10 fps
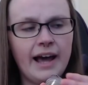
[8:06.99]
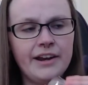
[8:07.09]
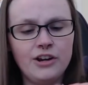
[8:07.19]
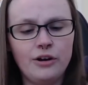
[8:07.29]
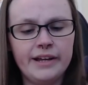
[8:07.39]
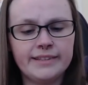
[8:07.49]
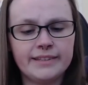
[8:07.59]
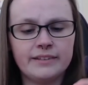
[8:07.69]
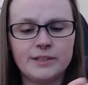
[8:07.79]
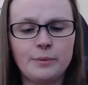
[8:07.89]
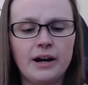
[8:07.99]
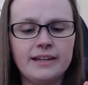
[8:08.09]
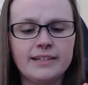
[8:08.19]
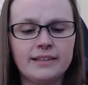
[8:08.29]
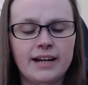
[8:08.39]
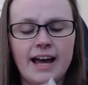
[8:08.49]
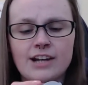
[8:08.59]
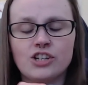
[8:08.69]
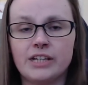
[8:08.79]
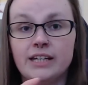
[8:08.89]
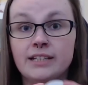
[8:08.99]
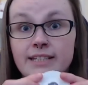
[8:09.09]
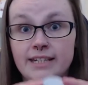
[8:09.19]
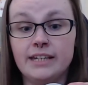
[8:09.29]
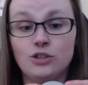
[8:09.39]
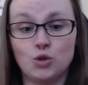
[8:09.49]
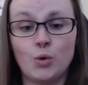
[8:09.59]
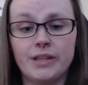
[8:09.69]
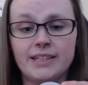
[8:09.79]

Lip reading: And you know, it's surprising that I actually did enjoy this